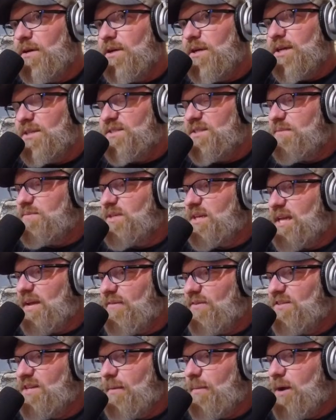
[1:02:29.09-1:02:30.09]
It seems like
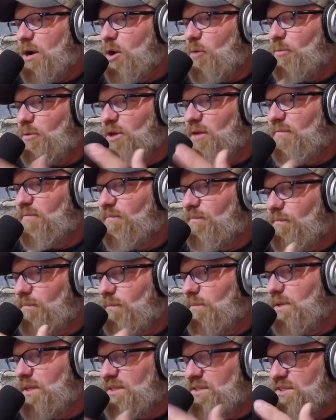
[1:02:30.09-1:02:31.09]
every time I open up
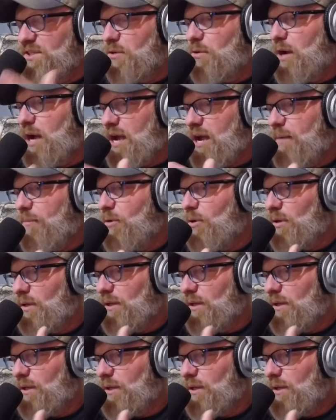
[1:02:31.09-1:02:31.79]
Instagram or